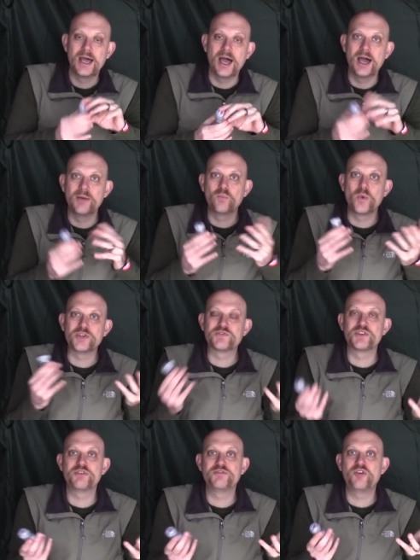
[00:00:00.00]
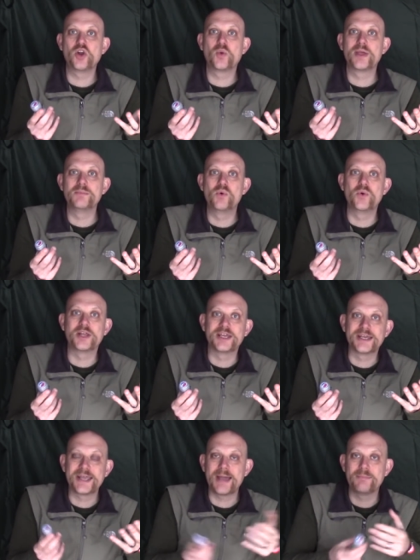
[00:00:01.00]
um, which for the following morning
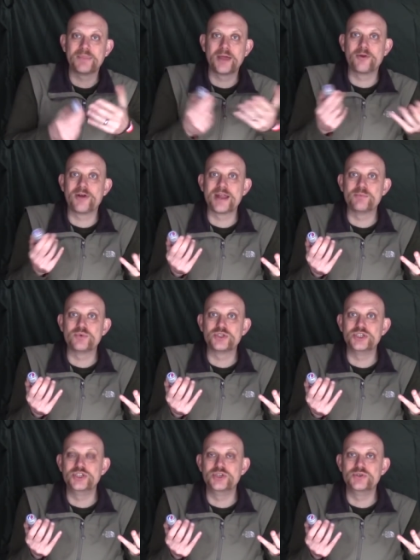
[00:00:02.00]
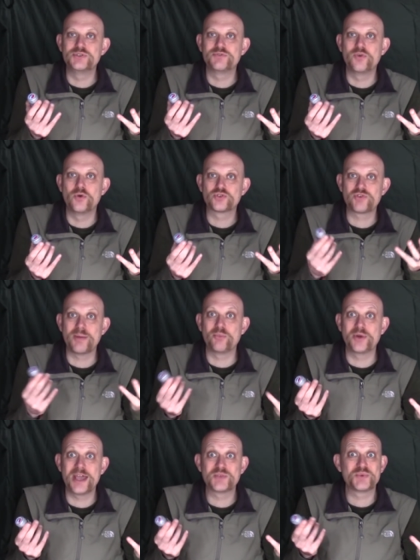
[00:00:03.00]
at camp they were able to use for
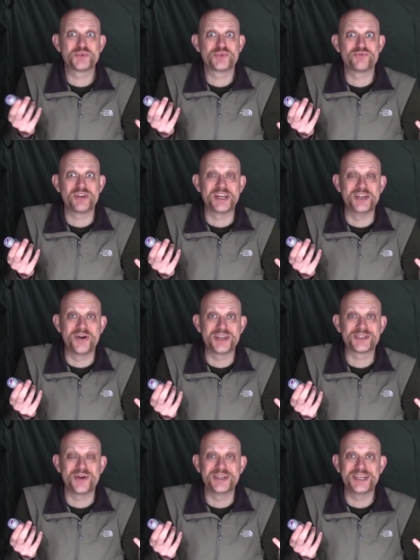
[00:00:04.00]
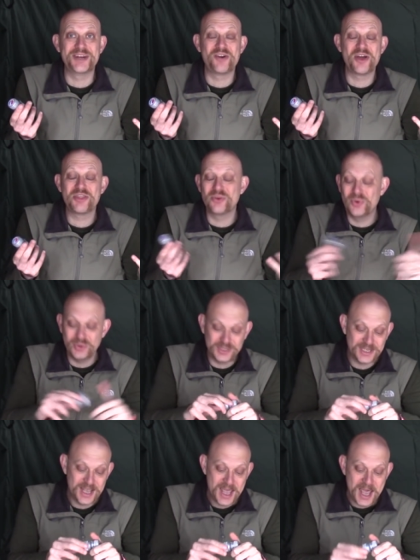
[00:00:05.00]
scrambled eggs, which was a really nice idea, I
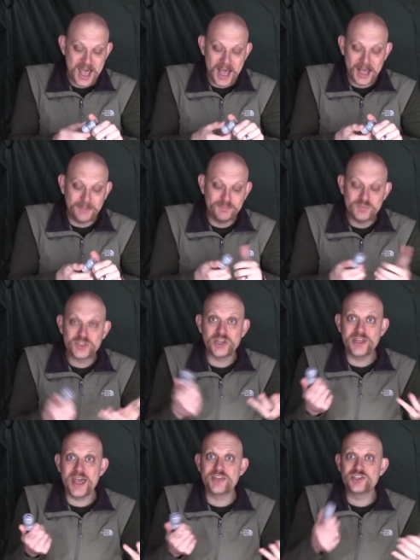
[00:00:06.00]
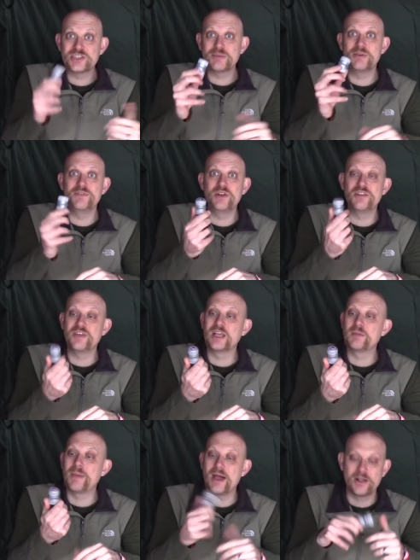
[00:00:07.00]
thought. Um, so yeah, just something for you to
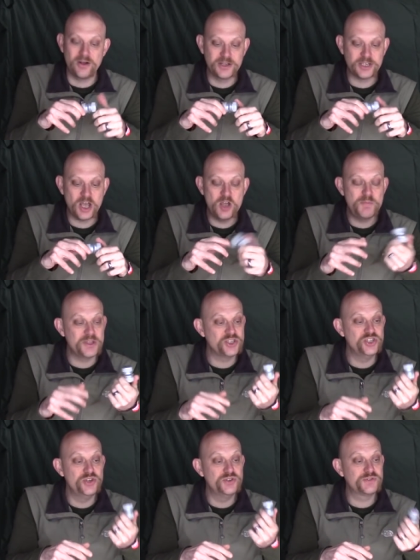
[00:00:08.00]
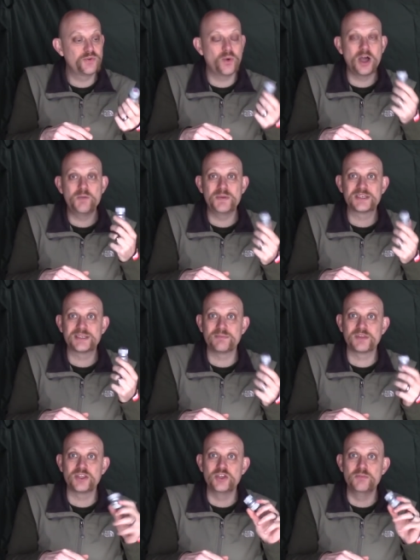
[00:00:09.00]
think about, guys. I hope it's useful. I hope it's
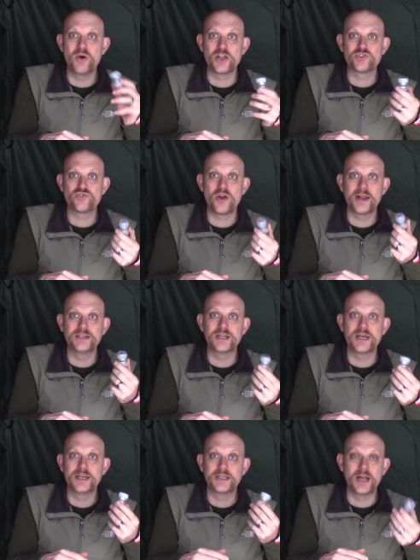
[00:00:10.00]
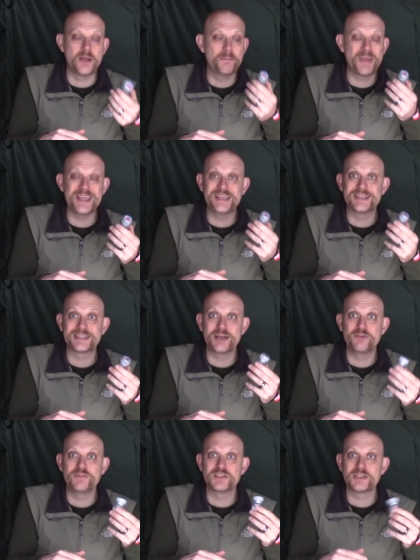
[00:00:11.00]
something you might try and uh, you know make
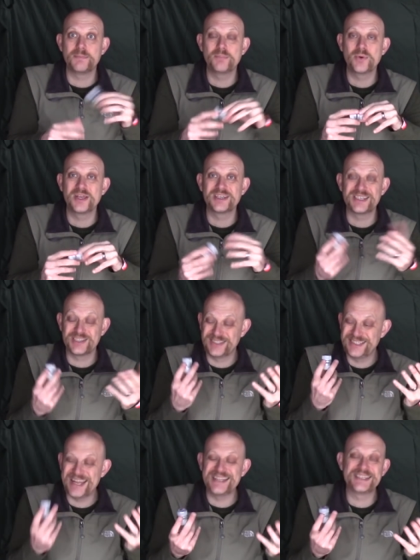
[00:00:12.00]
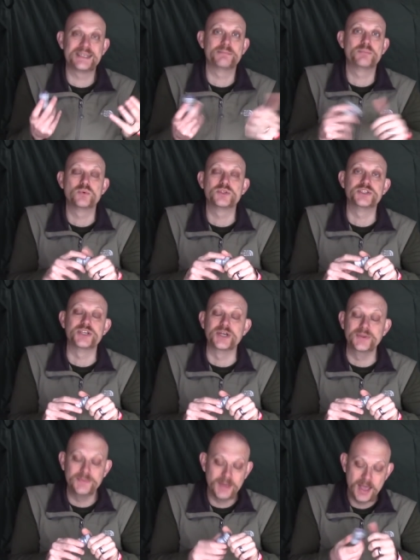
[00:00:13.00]
yourself at some point because it's dead simple to do.